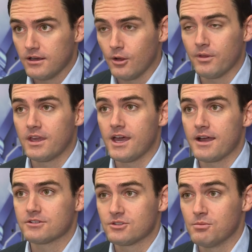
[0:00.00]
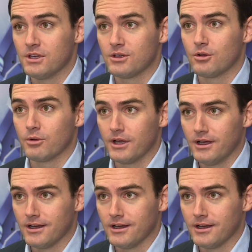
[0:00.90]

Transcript: I don't think Congress should be a career.